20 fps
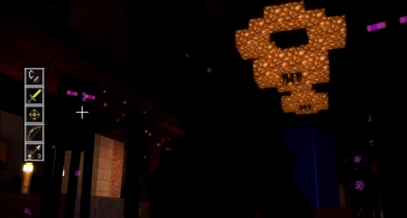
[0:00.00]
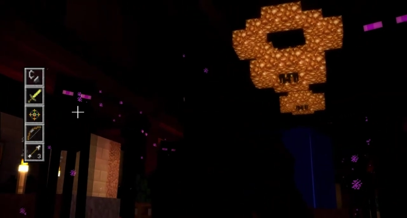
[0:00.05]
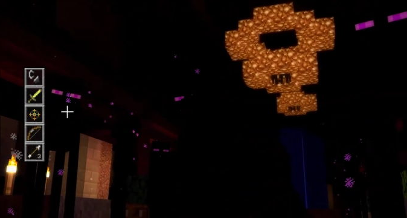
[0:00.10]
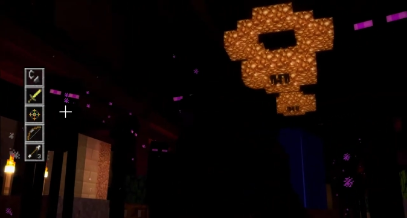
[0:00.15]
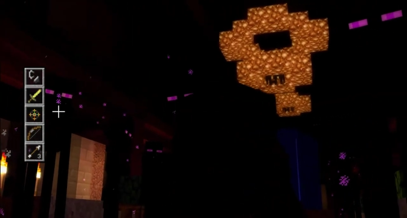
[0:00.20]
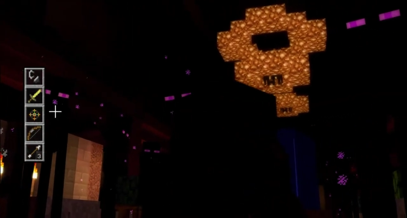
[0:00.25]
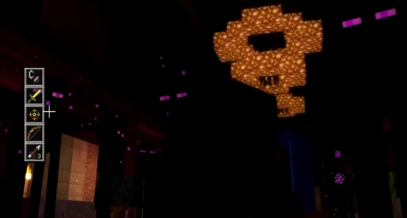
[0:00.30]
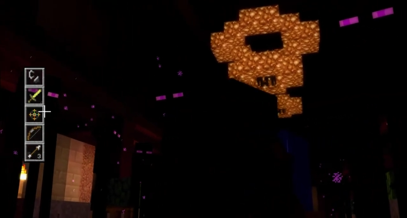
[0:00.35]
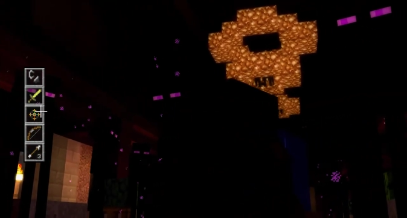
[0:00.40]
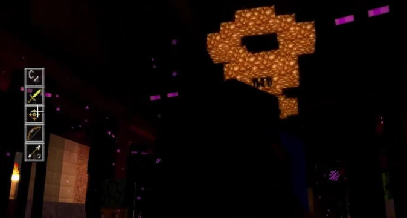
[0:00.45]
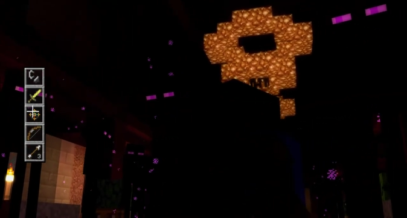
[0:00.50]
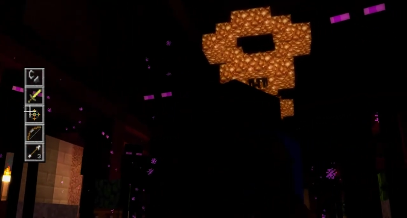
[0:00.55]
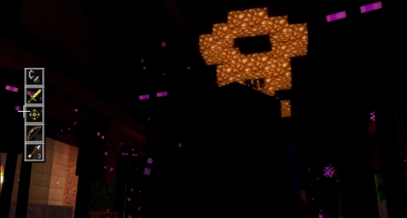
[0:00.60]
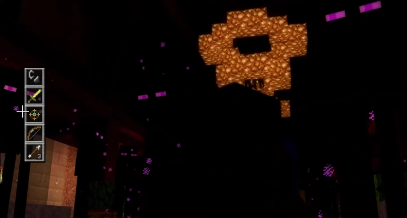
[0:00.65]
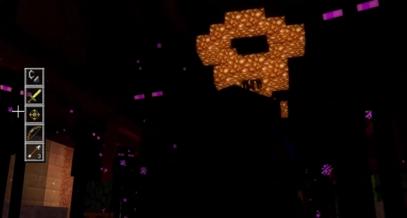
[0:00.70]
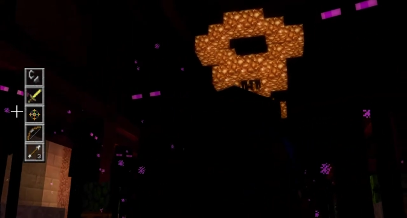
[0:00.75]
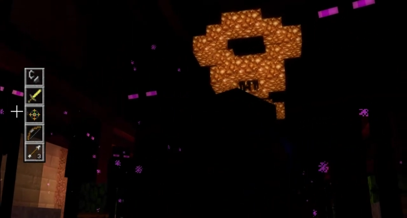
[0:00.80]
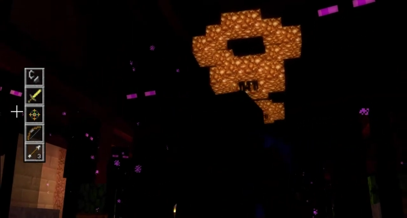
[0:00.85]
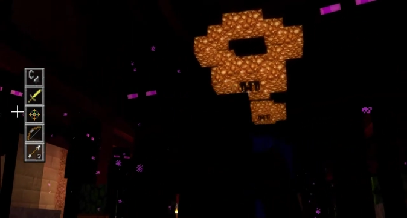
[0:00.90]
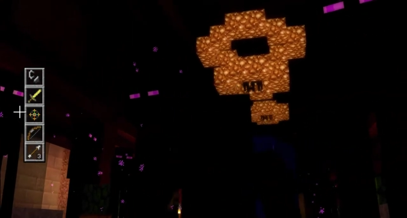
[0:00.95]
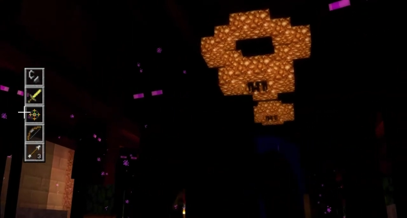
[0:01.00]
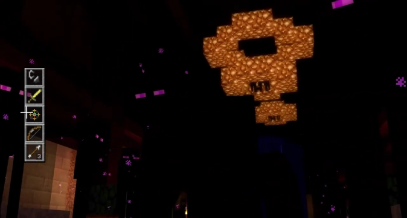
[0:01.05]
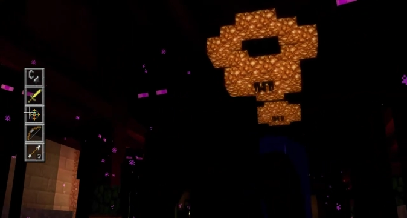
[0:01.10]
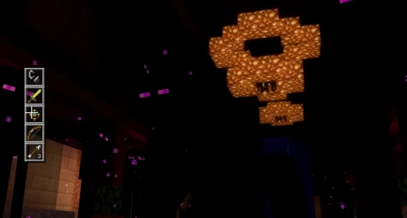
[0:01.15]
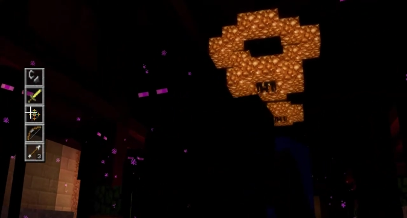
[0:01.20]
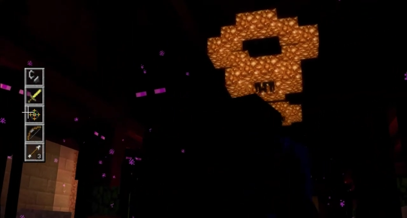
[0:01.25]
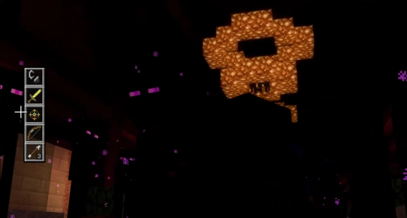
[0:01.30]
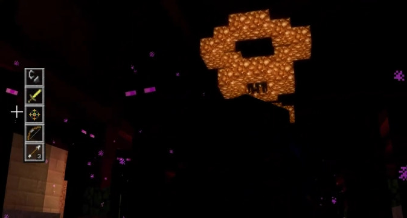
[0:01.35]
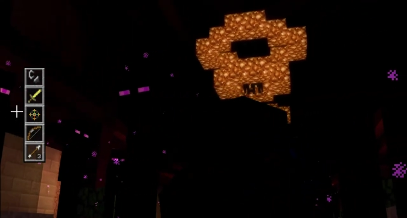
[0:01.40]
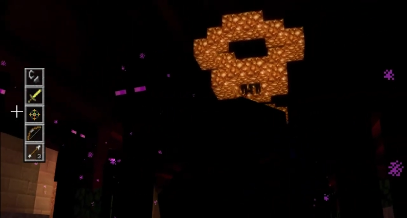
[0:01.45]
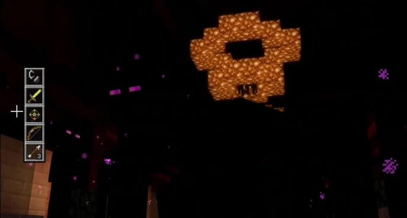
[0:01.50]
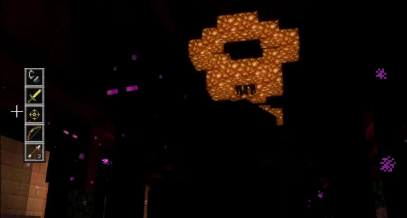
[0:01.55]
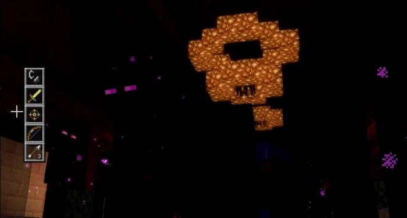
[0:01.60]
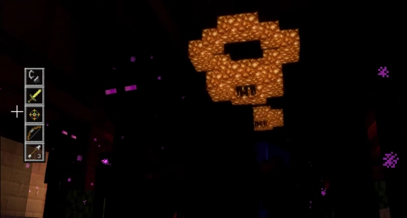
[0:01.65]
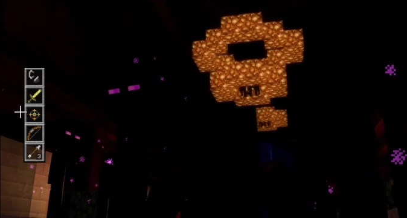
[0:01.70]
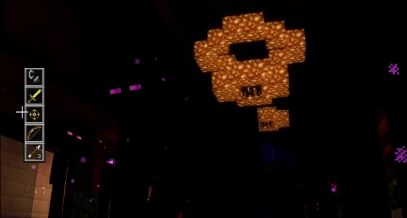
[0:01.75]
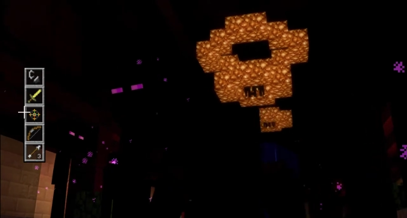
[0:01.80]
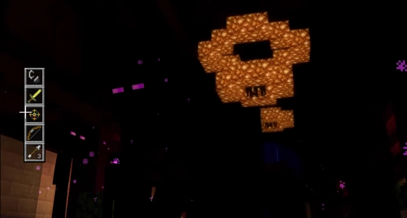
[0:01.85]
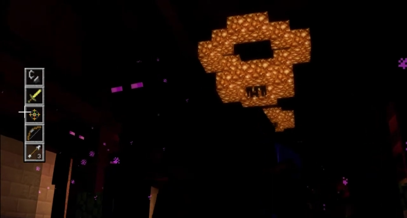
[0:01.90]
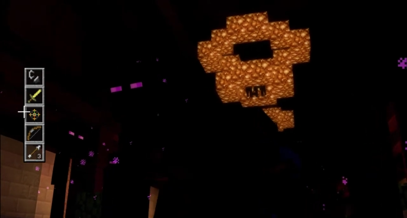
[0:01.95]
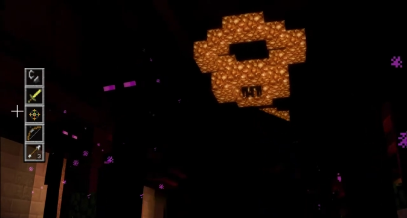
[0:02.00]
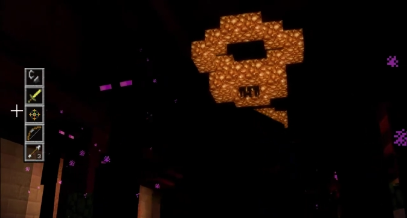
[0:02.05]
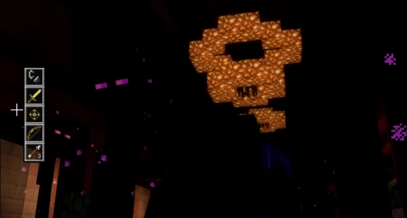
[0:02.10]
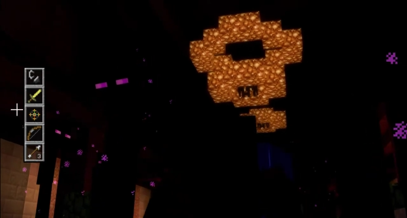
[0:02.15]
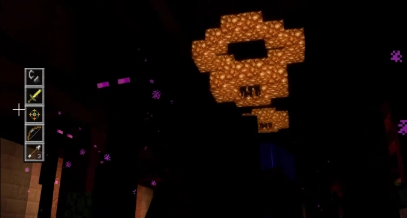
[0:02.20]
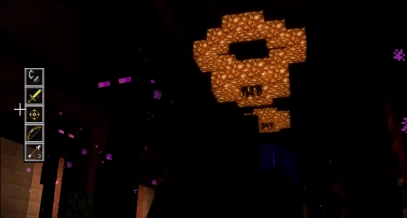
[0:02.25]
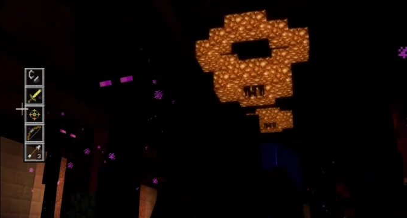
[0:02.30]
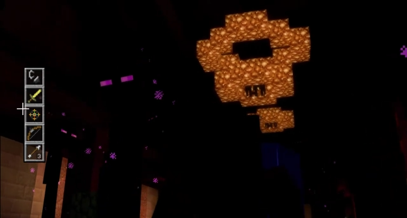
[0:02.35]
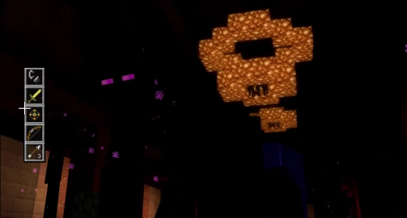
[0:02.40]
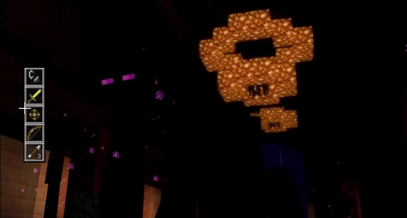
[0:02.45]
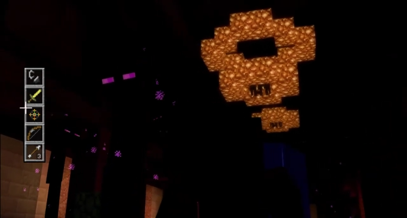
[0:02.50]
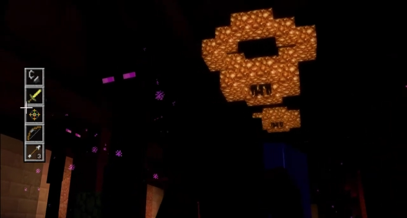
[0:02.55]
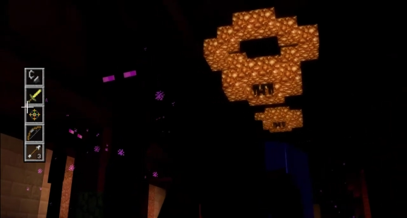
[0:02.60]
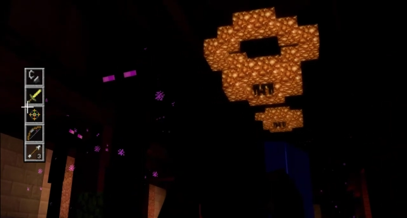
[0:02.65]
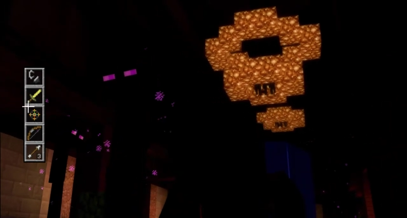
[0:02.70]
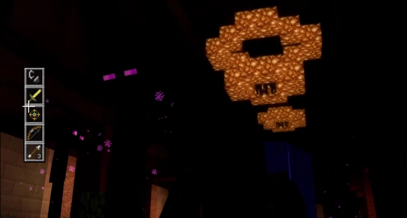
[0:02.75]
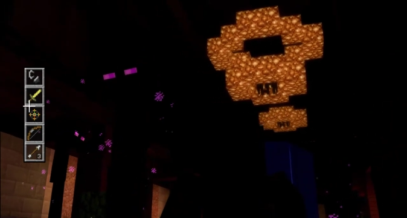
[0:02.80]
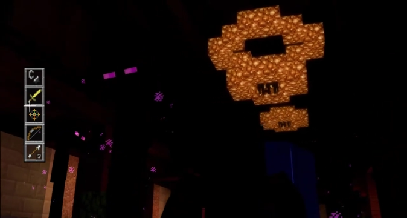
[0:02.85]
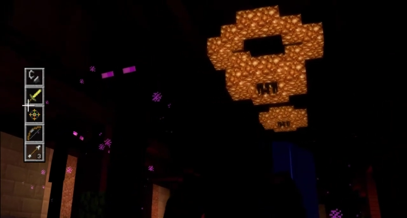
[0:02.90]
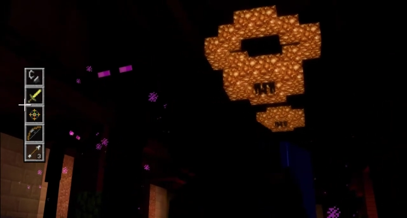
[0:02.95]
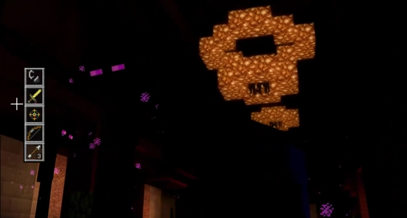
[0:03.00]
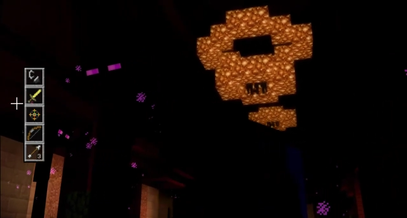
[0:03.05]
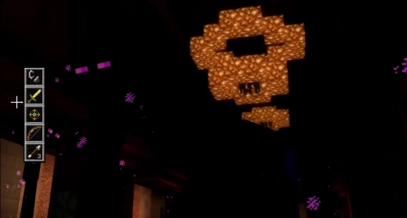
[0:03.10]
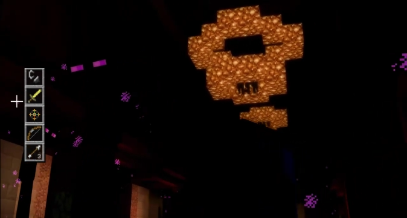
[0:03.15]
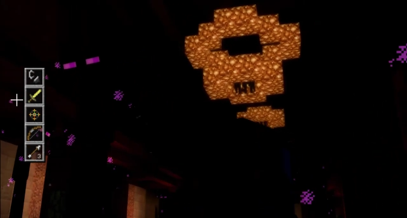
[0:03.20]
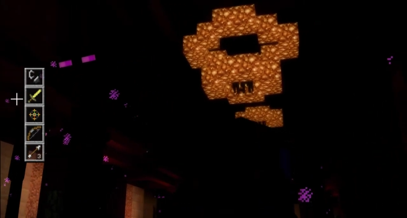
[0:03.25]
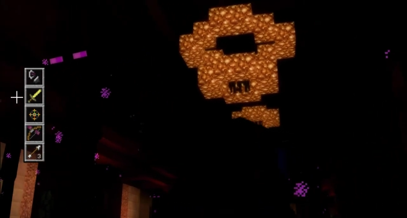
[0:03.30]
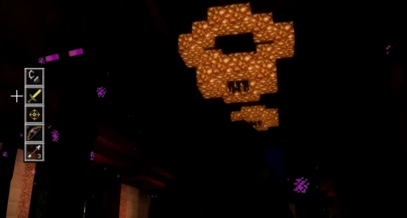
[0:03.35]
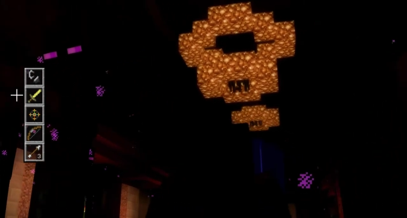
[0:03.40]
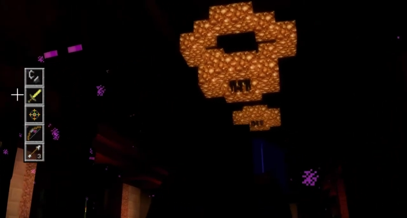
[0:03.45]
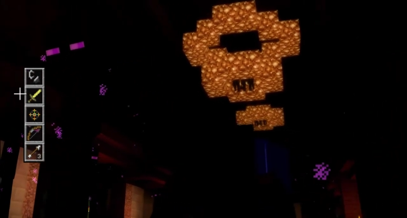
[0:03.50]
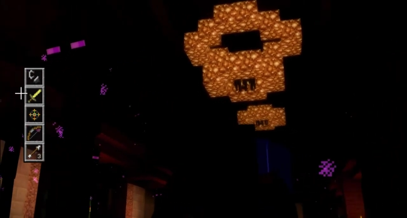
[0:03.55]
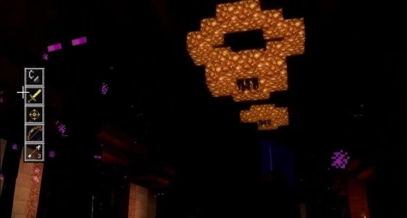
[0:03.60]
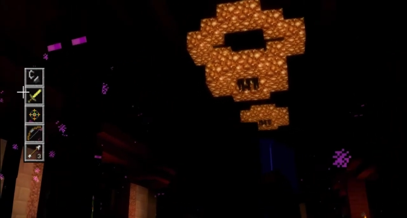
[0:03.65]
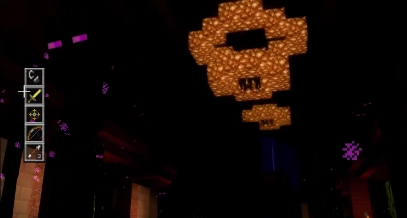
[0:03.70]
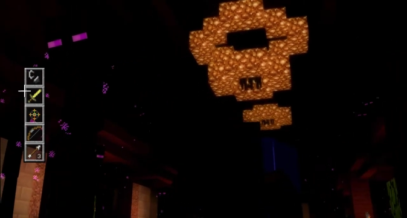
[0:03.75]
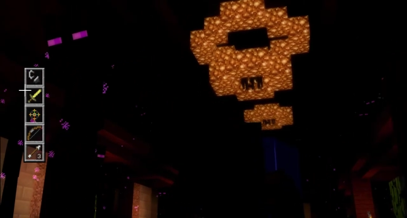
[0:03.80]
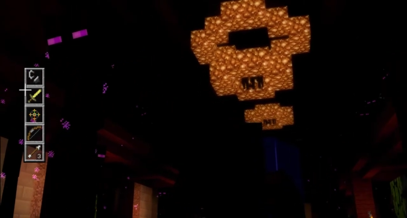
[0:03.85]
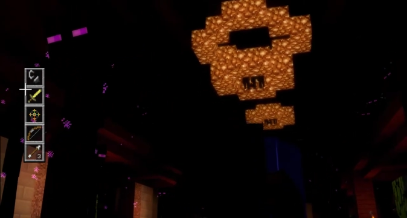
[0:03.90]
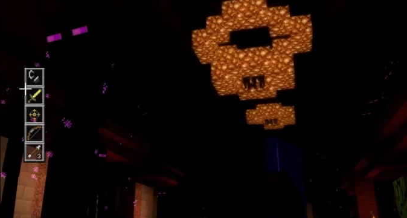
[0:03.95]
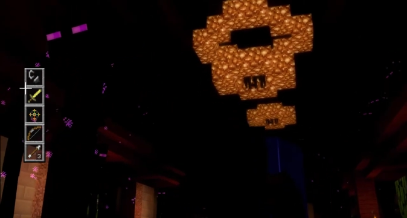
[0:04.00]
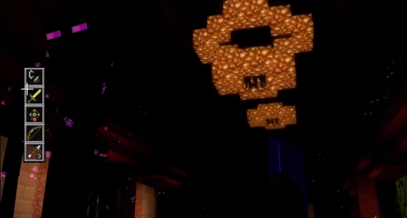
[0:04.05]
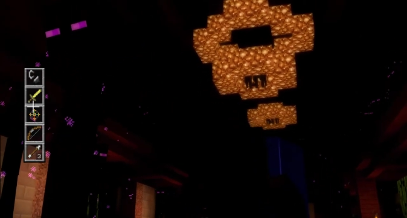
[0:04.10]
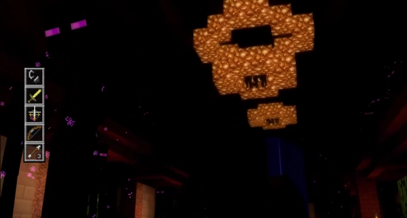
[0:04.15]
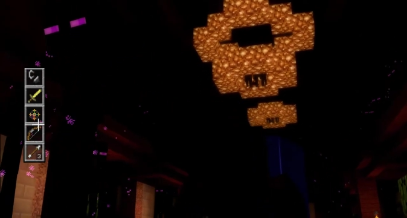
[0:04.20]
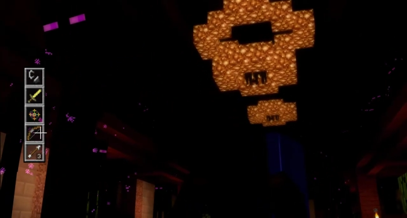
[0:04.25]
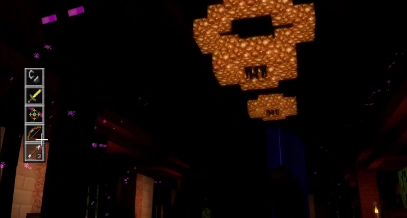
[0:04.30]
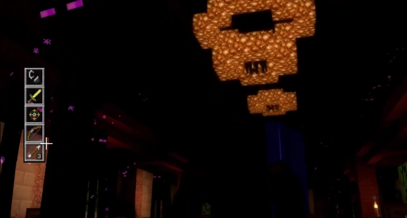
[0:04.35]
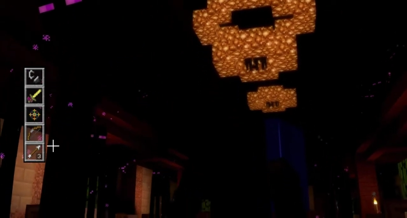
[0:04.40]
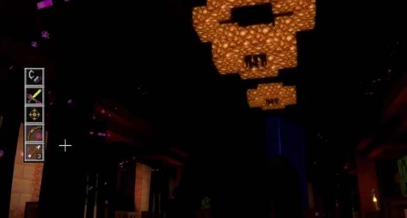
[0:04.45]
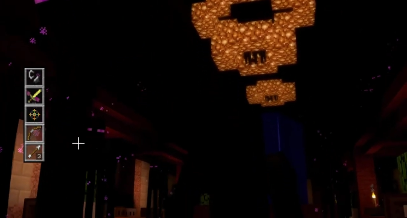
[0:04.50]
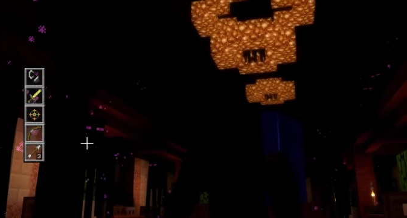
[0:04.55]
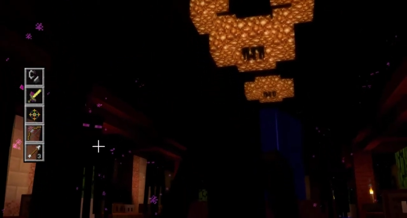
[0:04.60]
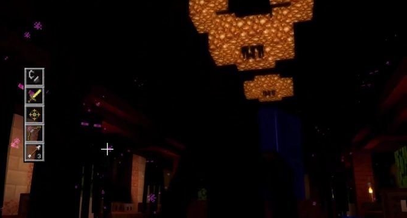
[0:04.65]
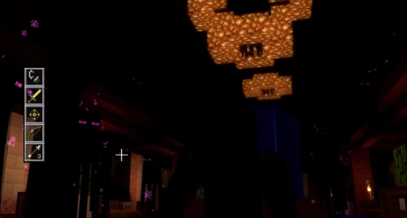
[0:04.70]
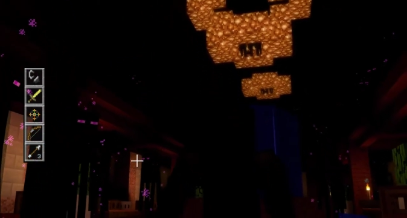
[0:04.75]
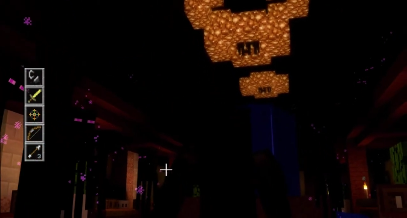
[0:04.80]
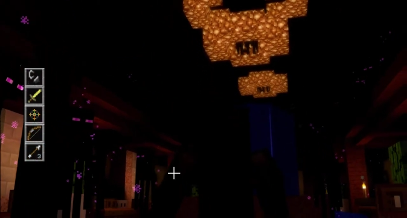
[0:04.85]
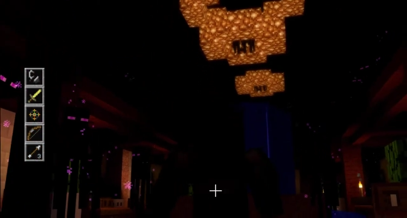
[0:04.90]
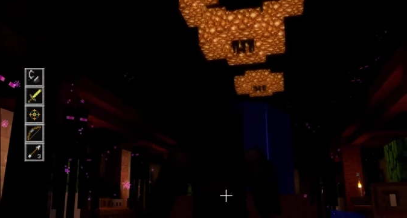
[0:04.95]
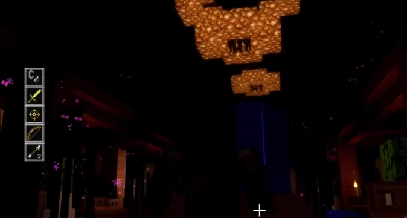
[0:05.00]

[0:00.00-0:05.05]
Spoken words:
(no speaker visible)